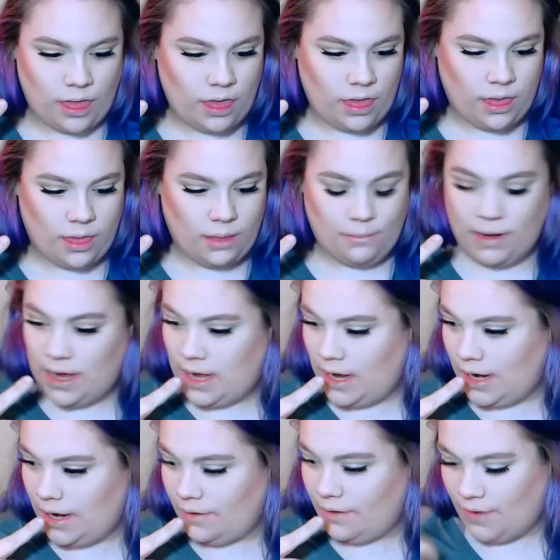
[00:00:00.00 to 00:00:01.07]
with
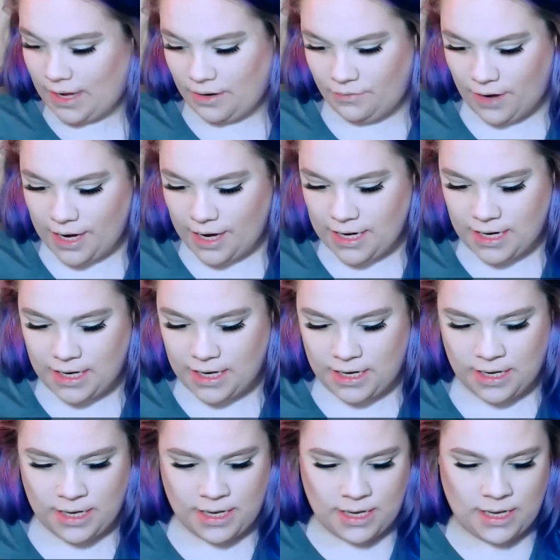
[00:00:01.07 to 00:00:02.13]
my, if I can find
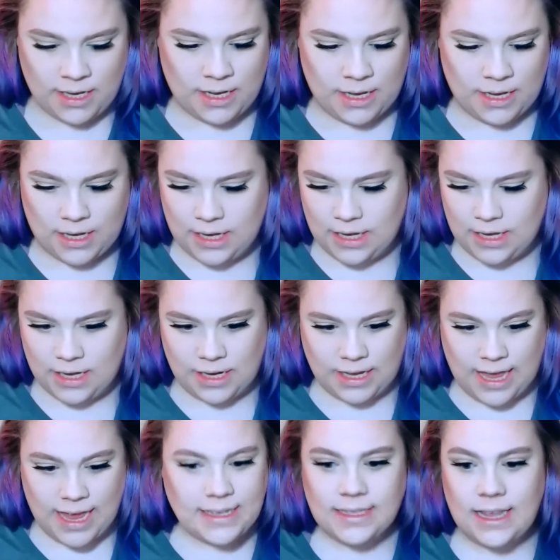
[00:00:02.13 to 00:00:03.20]
it.
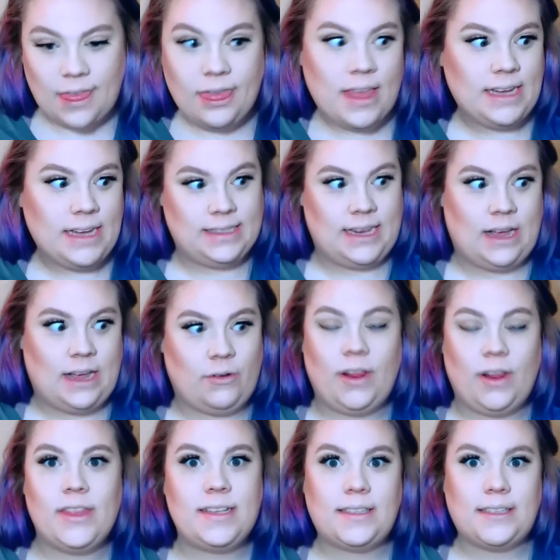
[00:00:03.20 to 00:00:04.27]
I can't set things down
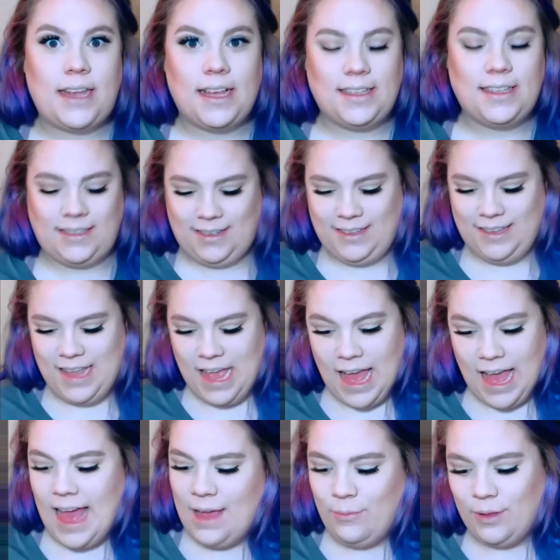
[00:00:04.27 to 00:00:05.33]
on this desk.
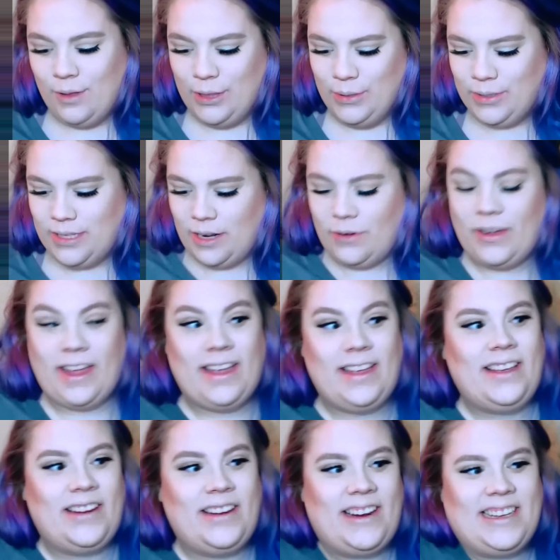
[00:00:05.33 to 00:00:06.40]
I will lose it.
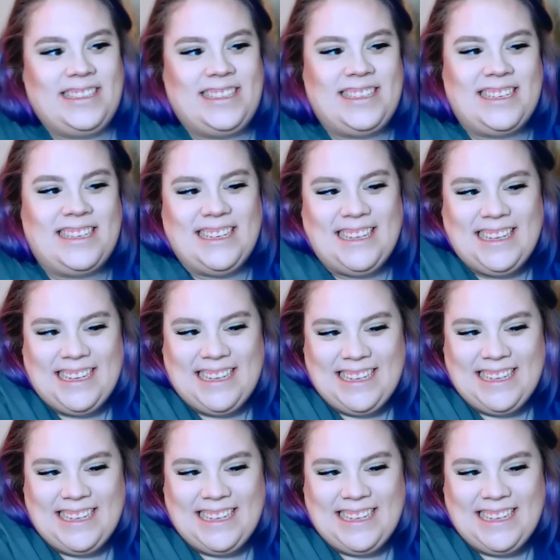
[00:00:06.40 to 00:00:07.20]
Okay, here it is.